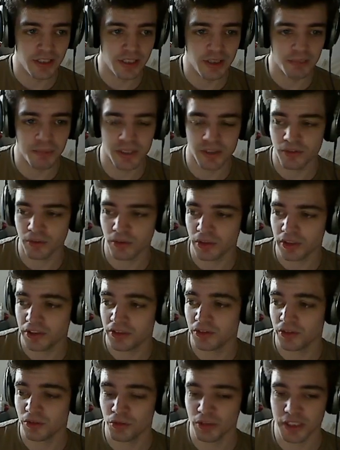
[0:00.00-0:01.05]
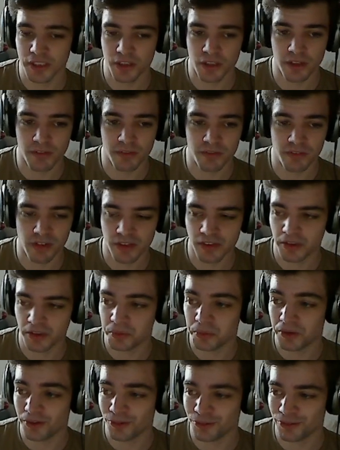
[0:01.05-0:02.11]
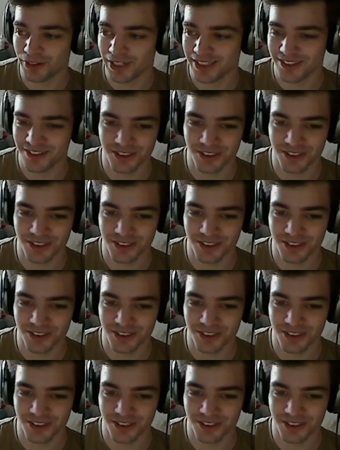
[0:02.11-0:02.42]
But it's not really good at fighting with long range.